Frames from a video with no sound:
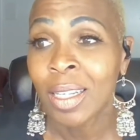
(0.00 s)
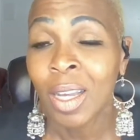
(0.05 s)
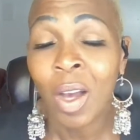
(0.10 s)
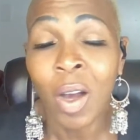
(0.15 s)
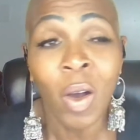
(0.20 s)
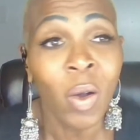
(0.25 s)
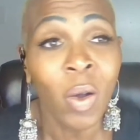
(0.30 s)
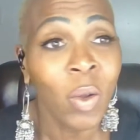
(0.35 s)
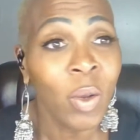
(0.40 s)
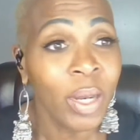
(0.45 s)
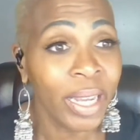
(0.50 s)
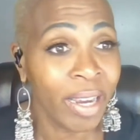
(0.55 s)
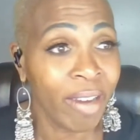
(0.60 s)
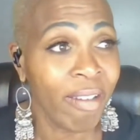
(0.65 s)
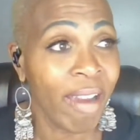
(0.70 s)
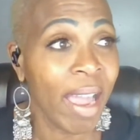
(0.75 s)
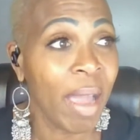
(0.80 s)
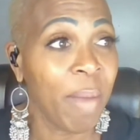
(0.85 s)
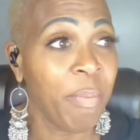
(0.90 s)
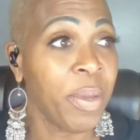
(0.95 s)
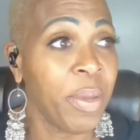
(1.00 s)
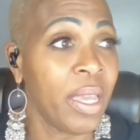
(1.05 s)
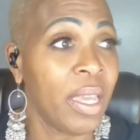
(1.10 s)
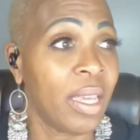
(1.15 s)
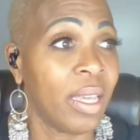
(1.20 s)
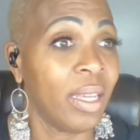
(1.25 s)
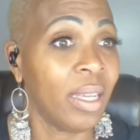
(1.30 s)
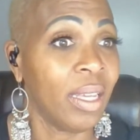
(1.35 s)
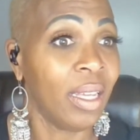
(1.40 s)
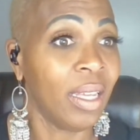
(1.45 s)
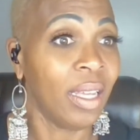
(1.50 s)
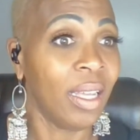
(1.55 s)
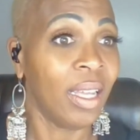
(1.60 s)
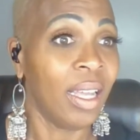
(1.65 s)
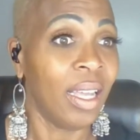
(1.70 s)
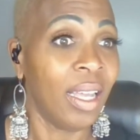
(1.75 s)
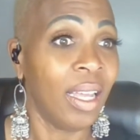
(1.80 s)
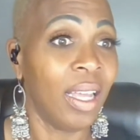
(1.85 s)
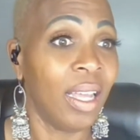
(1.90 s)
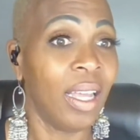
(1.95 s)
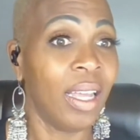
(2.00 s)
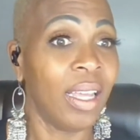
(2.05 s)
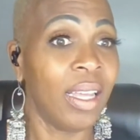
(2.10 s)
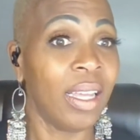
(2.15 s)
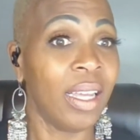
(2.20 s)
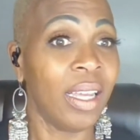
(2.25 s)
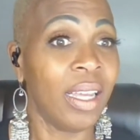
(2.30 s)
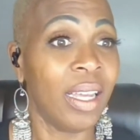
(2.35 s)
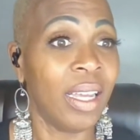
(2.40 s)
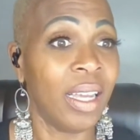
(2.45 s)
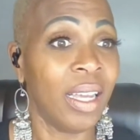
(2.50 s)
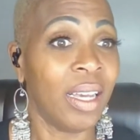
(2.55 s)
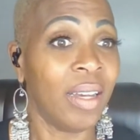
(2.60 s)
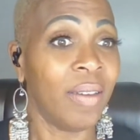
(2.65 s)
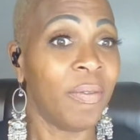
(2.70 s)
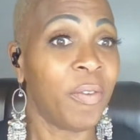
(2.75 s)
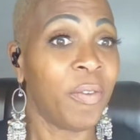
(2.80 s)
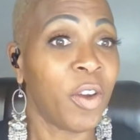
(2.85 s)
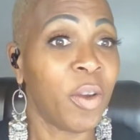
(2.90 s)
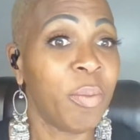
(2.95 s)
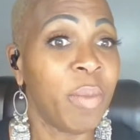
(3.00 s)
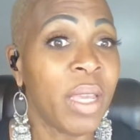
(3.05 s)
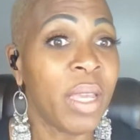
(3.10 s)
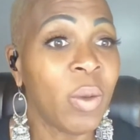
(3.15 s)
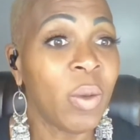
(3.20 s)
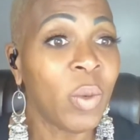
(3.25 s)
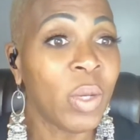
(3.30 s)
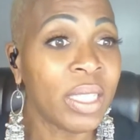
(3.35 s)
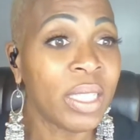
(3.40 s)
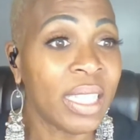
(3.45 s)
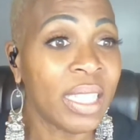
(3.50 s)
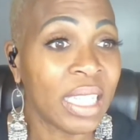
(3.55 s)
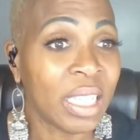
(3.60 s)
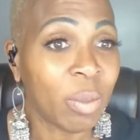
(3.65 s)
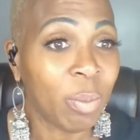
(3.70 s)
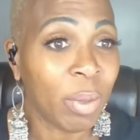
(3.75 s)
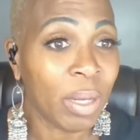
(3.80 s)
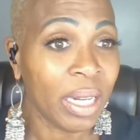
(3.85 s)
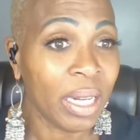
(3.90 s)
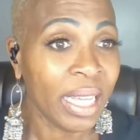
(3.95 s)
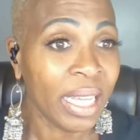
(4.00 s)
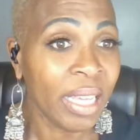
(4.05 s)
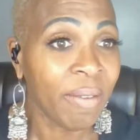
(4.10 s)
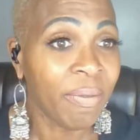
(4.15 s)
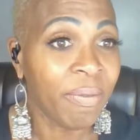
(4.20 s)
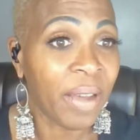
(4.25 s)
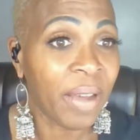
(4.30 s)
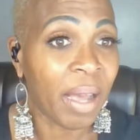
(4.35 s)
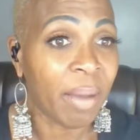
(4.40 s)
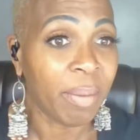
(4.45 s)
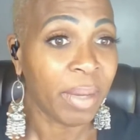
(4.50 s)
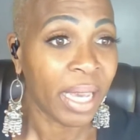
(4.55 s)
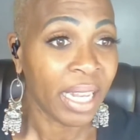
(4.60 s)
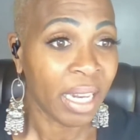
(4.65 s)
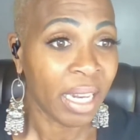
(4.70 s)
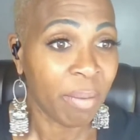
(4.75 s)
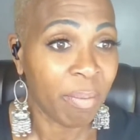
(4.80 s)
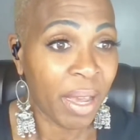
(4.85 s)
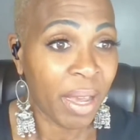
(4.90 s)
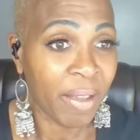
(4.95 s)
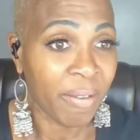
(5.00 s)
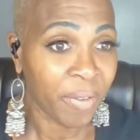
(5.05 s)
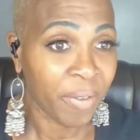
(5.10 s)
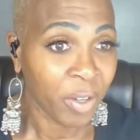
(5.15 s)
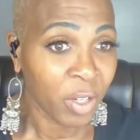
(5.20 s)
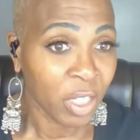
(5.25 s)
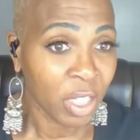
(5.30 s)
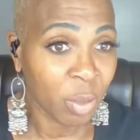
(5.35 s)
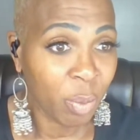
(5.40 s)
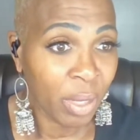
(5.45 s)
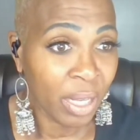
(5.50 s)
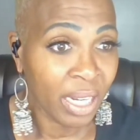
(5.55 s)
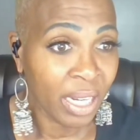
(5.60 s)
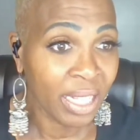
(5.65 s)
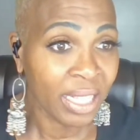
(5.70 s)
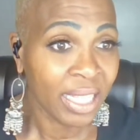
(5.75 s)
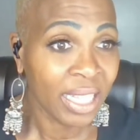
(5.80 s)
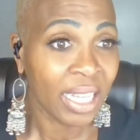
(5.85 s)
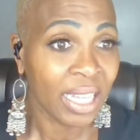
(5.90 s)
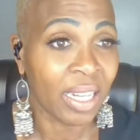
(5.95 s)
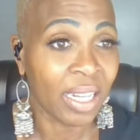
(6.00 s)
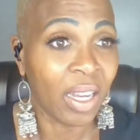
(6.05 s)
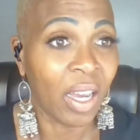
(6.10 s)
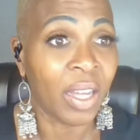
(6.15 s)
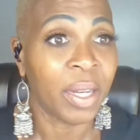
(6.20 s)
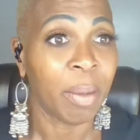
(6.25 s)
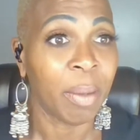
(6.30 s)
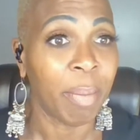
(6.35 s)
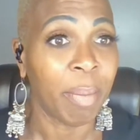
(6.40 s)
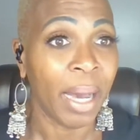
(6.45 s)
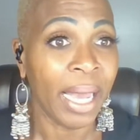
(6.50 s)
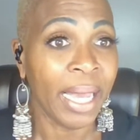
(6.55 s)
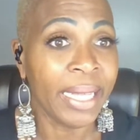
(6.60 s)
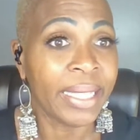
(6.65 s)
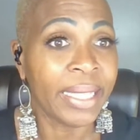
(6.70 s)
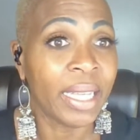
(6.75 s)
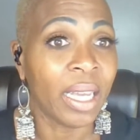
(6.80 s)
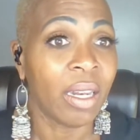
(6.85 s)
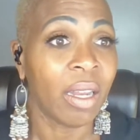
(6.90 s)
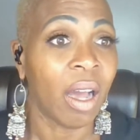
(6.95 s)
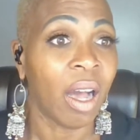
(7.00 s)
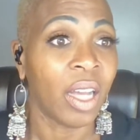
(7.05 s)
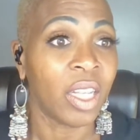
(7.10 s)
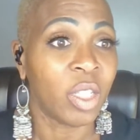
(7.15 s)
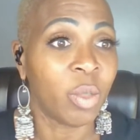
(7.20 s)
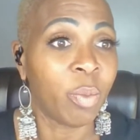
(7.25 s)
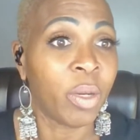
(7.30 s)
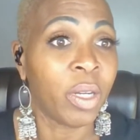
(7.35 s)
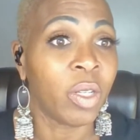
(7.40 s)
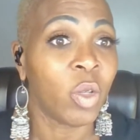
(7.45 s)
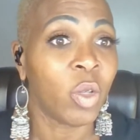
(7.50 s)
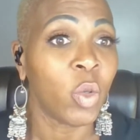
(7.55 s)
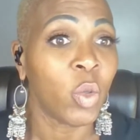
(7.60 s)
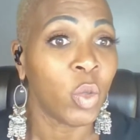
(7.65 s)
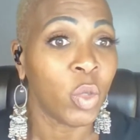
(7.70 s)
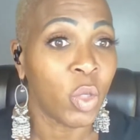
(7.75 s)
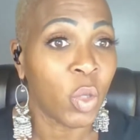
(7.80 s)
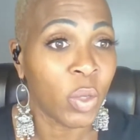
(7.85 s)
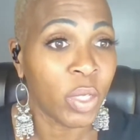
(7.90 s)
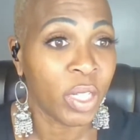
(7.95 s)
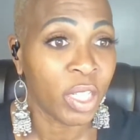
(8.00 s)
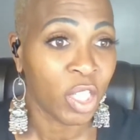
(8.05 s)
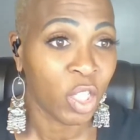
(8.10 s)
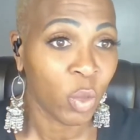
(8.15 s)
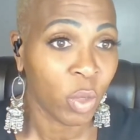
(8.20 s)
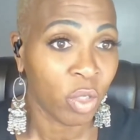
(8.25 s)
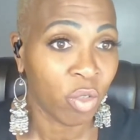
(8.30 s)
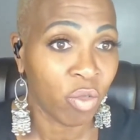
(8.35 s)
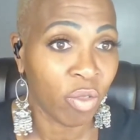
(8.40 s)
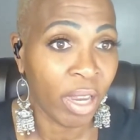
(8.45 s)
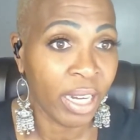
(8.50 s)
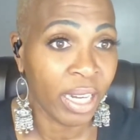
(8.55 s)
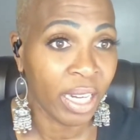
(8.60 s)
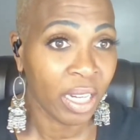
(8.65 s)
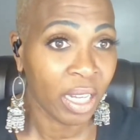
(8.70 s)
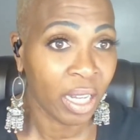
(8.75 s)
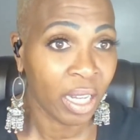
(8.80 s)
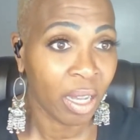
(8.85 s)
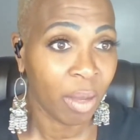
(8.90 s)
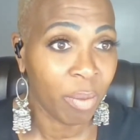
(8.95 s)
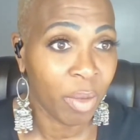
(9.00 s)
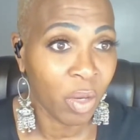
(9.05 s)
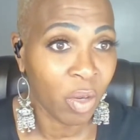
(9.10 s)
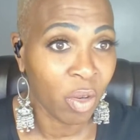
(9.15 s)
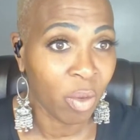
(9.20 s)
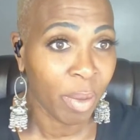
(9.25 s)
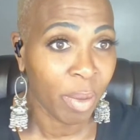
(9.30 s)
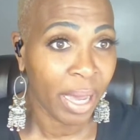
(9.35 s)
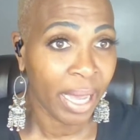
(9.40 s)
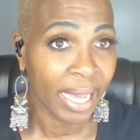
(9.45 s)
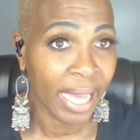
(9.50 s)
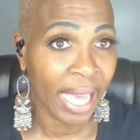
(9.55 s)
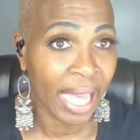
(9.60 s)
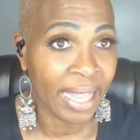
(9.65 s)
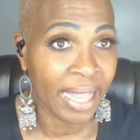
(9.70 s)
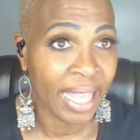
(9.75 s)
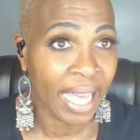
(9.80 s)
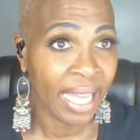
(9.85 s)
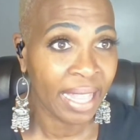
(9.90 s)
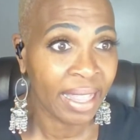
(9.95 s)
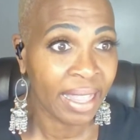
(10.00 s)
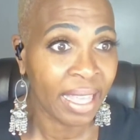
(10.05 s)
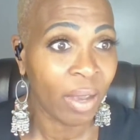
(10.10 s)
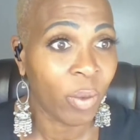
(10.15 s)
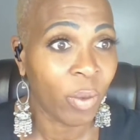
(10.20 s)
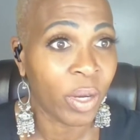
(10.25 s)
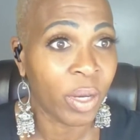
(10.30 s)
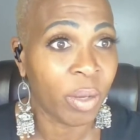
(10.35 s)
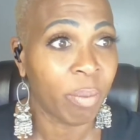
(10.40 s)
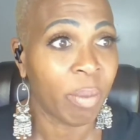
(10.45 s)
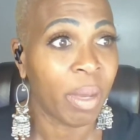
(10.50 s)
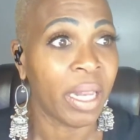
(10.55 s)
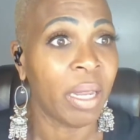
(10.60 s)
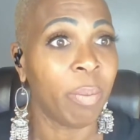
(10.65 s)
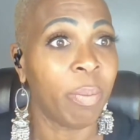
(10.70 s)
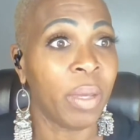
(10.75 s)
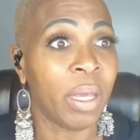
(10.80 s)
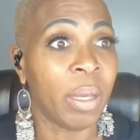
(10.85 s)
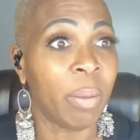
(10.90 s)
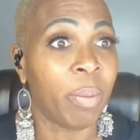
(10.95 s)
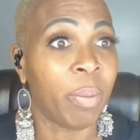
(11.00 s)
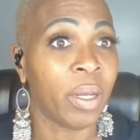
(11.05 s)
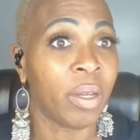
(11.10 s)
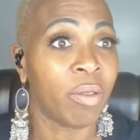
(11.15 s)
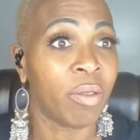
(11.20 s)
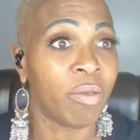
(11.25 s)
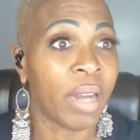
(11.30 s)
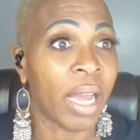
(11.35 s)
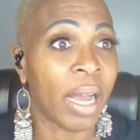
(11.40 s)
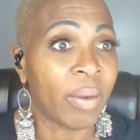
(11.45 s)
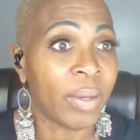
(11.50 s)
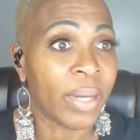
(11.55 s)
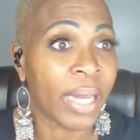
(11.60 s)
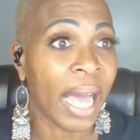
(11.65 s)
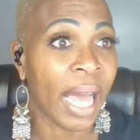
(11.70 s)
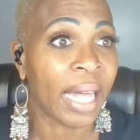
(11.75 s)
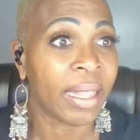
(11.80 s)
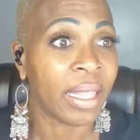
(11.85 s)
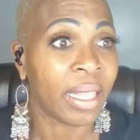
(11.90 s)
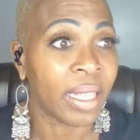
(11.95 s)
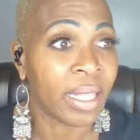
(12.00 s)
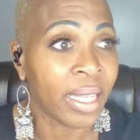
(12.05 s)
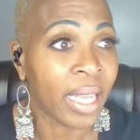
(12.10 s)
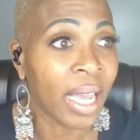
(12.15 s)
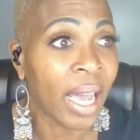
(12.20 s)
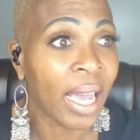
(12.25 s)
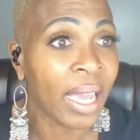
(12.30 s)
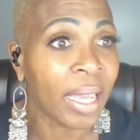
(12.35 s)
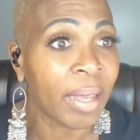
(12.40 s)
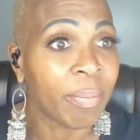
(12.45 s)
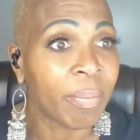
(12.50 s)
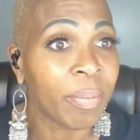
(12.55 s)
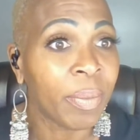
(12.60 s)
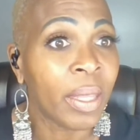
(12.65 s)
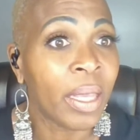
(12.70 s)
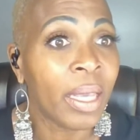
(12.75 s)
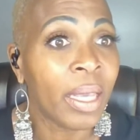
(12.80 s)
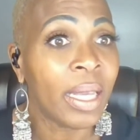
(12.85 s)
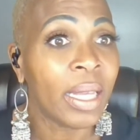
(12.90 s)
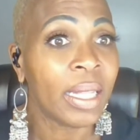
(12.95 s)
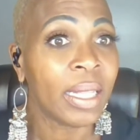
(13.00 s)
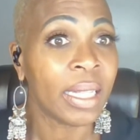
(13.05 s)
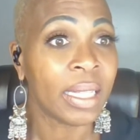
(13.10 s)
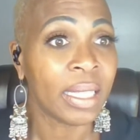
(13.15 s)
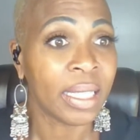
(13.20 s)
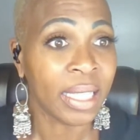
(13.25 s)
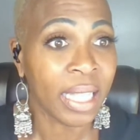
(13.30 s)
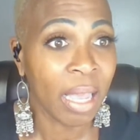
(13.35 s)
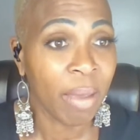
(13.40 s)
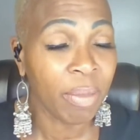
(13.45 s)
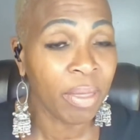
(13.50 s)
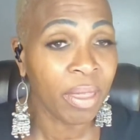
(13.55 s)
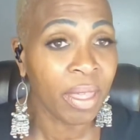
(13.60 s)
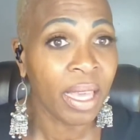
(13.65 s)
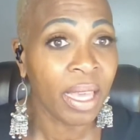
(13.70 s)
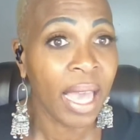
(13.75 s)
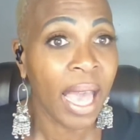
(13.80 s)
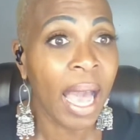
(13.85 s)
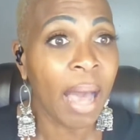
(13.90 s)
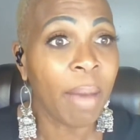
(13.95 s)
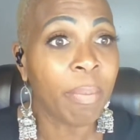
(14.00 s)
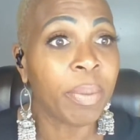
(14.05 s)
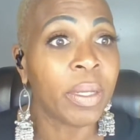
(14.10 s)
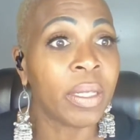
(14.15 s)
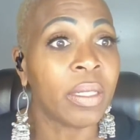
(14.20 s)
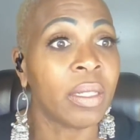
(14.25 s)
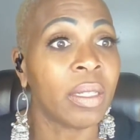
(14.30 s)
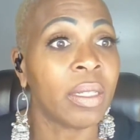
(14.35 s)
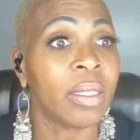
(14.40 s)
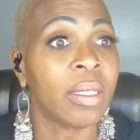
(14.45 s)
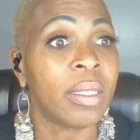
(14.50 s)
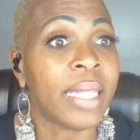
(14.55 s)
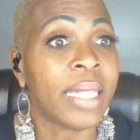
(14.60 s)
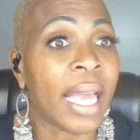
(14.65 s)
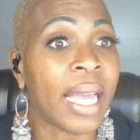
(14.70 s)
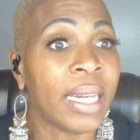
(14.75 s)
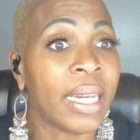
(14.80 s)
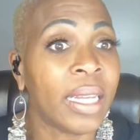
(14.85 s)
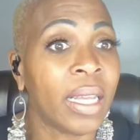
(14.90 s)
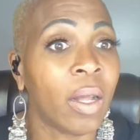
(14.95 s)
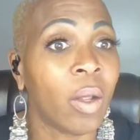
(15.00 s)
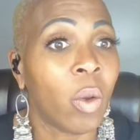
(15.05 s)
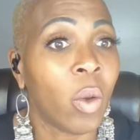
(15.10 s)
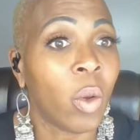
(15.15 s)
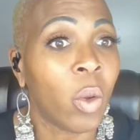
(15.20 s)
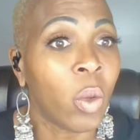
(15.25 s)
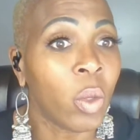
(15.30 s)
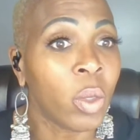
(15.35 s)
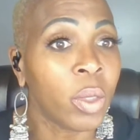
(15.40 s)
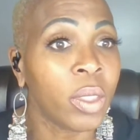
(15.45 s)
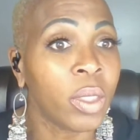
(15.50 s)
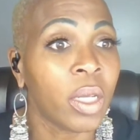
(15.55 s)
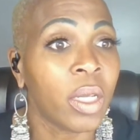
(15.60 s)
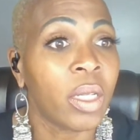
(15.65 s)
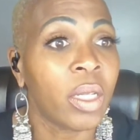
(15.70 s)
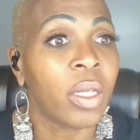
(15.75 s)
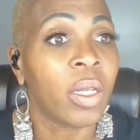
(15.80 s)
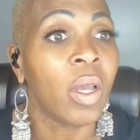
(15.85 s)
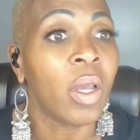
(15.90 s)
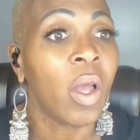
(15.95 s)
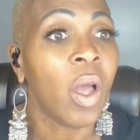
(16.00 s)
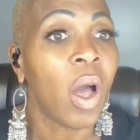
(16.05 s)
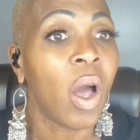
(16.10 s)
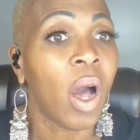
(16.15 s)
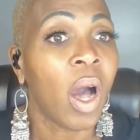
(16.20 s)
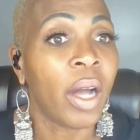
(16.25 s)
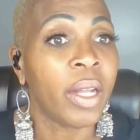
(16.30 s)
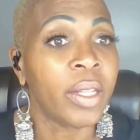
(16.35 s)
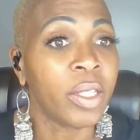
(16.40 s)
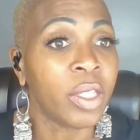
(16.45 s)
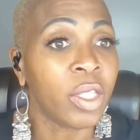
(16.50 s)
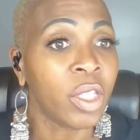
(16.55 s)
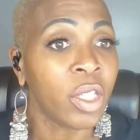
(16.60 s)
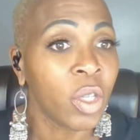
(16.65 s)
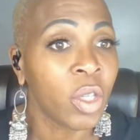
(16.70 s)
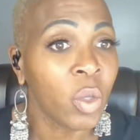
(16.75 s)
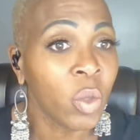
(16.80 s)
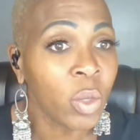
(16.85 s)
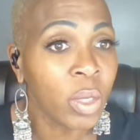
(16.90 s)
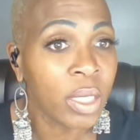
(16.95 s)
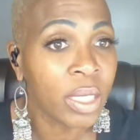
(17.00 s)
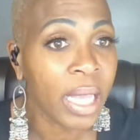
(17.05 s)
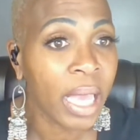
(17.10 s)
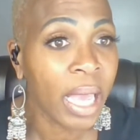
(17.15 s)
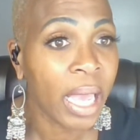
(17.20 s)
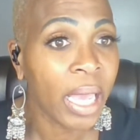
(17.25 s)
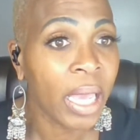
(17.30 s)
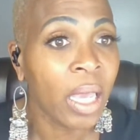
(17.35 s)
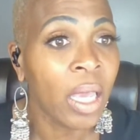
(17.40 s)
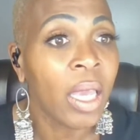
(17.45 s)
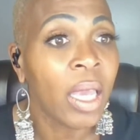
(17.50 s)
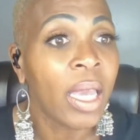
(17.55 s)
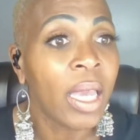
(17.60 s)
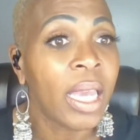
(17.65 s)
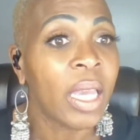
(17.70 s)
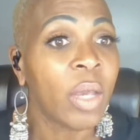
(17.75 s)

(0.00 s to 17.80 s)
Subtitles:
Holy crappy. For me, it was disbelief. I'm getting my first speeding ticket on a bike, said Osborne, who noted she was riding a commuter bike and that there weren't many people around at the time. The same thing happened to Daniel Olton on Tuesday.